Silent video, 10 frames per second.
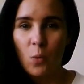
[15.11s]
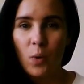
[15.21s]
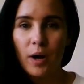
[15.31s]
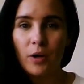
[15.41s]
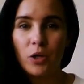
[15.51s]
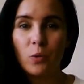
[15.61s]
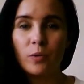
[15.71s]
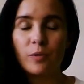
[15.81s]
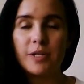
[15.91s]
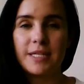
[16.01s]
where you
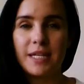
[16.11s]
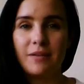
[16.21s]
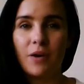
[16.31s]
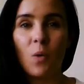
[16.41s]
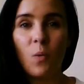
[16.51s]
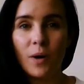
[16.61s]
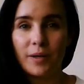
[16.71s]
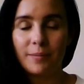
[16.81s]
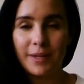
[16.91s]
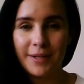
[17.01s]
will receive a
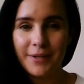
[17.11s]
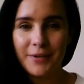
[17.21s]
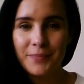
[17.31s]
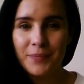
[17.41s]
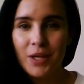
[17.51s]
welcome letter.